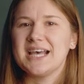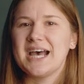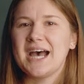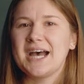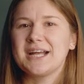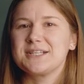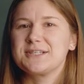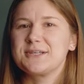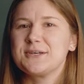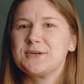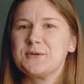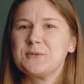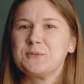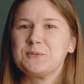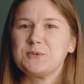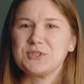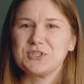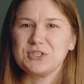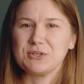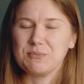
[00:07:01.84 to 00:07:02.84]
that
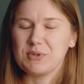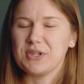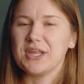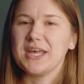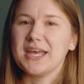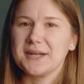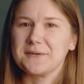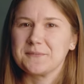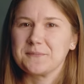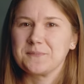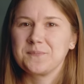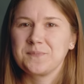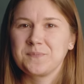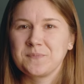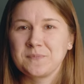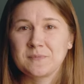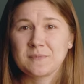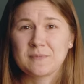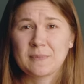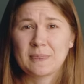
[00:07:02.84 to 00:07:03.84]
was the plan?
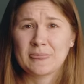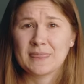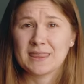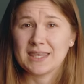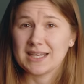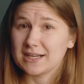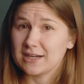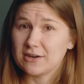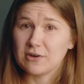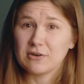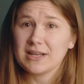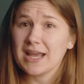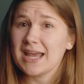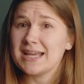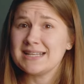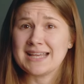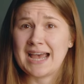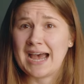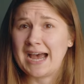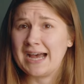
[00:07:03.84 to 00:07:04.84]
Like,
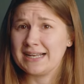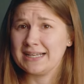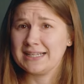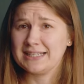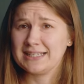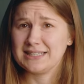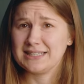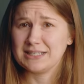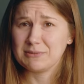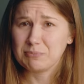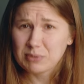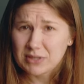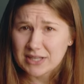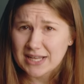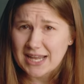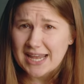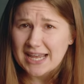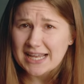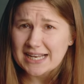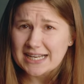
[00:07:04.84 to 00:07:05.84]
okay, dad, the
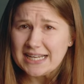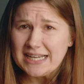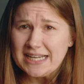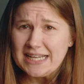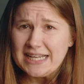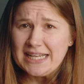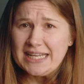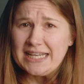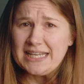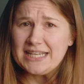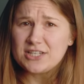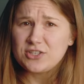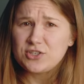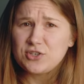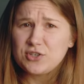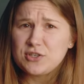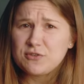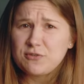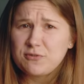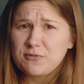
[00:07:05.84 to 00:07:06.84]
plan is
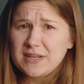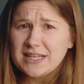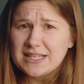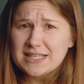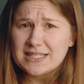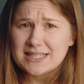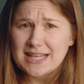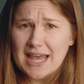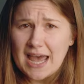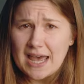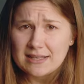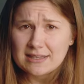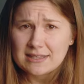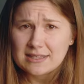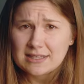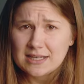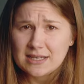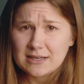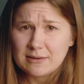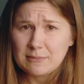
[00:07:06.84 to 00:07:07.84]
to defeat
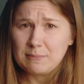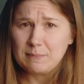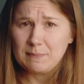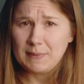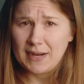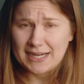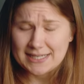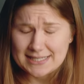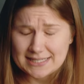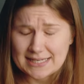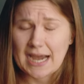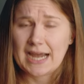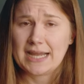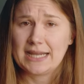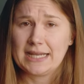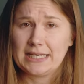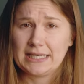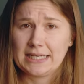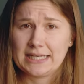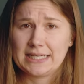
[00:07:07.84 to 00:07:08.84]
death by
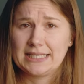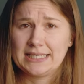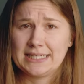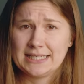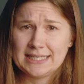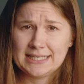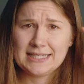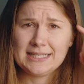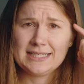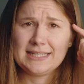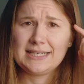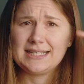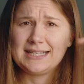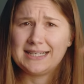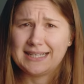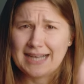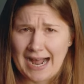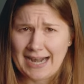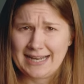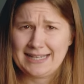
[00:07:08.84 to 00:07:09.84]
dying.
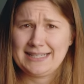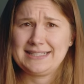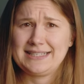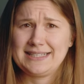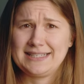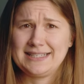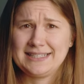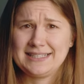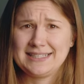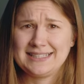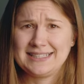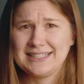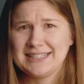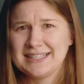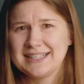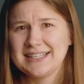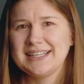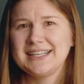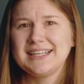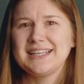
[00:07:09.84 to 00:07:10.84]
Got it.
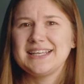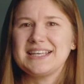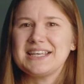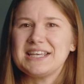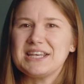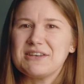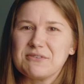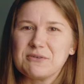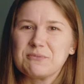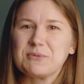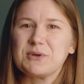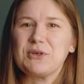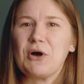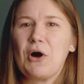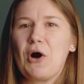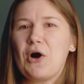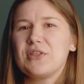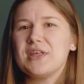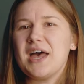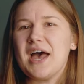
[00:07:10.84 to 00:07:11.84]
Even with
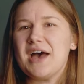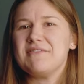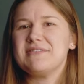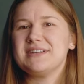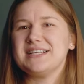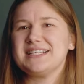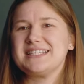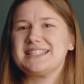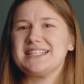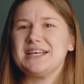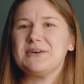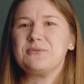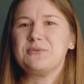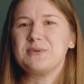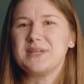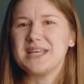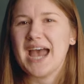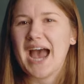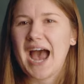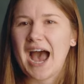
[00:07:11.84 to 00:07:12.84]
all the evidence that
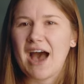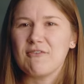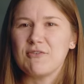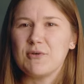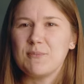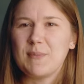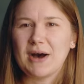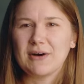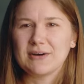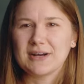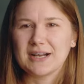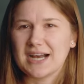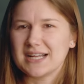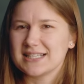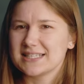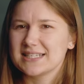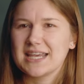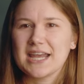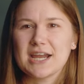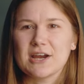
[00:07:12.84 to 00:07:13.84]
we have about
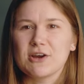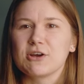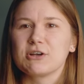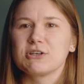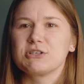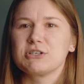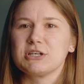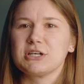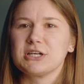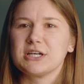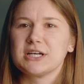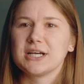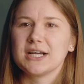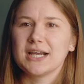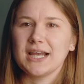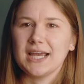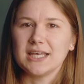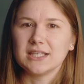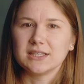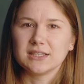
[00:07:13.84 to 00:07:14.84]
God's
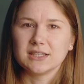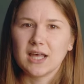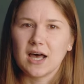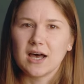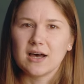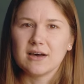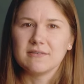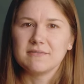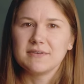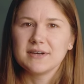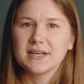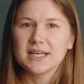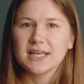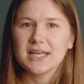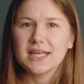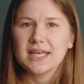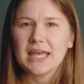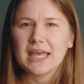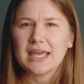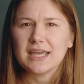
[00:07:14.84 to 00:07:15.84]
character and love,
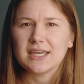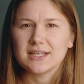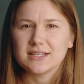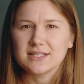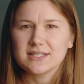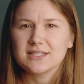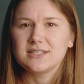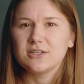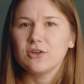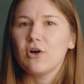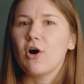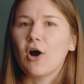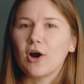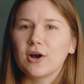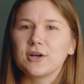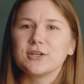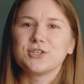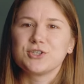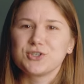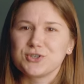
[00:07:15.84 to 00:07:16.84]
it's still
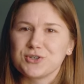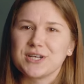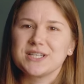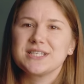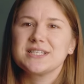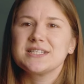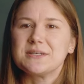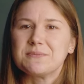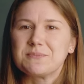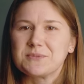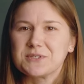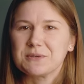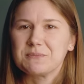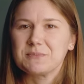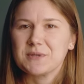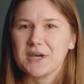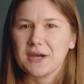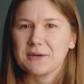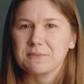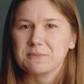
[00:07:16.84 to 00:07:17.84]
hard to trust him
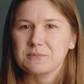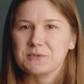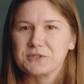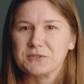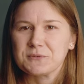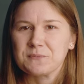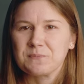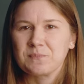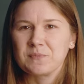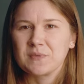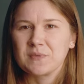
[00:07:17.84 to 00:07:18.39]
sometimes.